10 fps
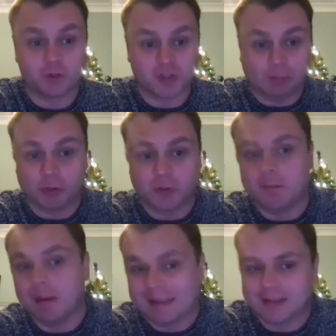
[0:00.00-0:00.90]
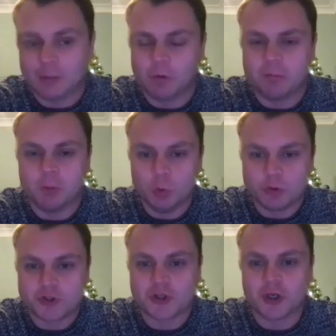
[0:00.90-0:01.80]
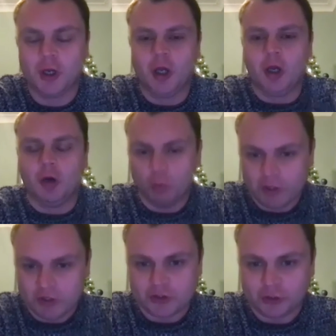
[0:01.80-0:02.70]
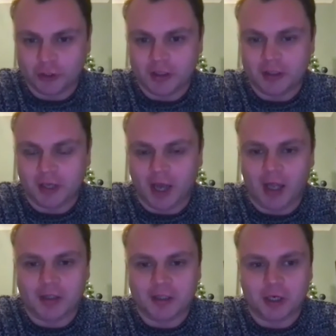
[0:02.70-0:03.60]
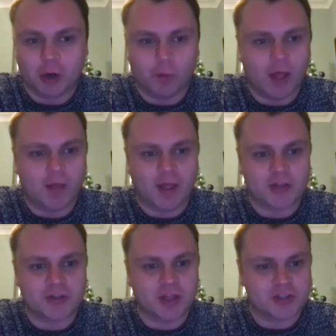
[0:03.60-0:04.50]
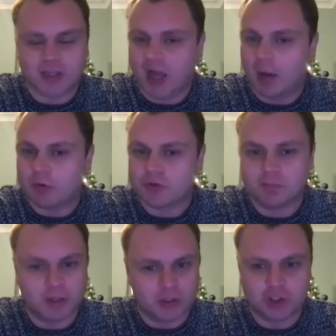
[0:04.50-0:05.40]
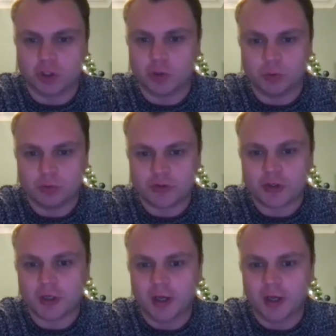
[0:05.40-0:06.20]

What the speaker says: example, you've been battling with Moose recently, and that's a guy with some big shoes.